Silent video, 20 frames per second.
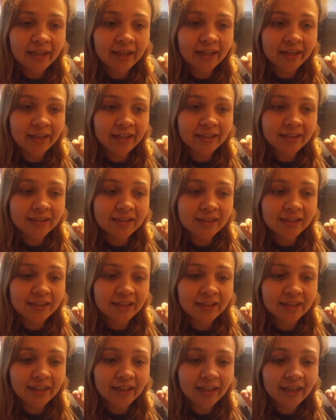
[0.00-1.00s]
and
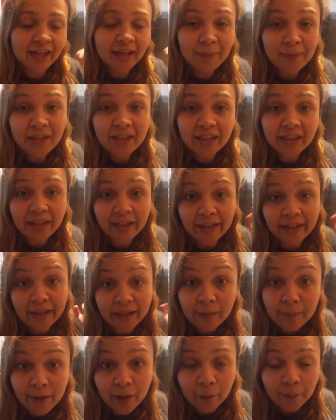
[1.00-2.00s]
and I mean it,
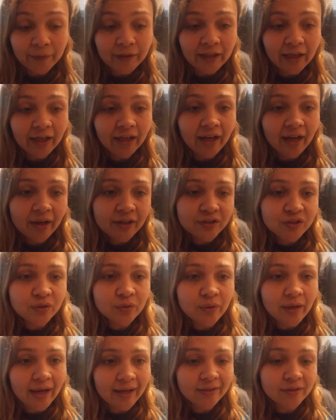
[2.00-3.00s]
like email me. I, I
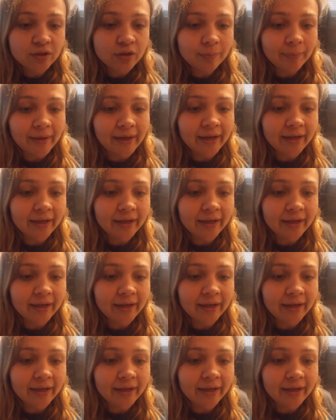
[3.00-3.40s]
do answer